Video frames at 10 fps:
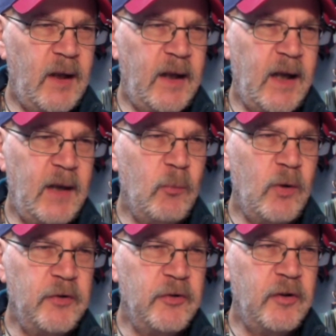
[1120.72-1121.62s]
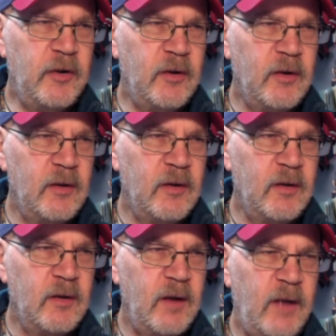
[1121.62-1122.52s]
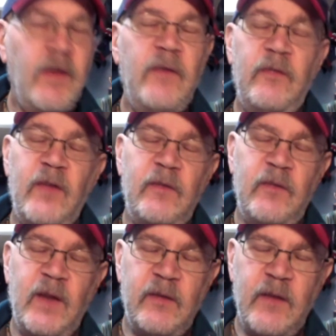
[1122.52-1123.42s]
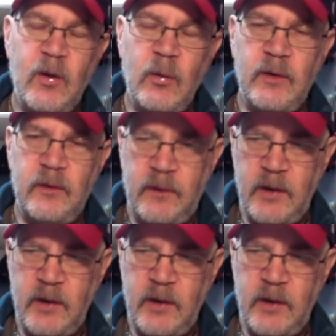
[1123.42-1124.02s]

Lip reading: I wonder. And then they go on.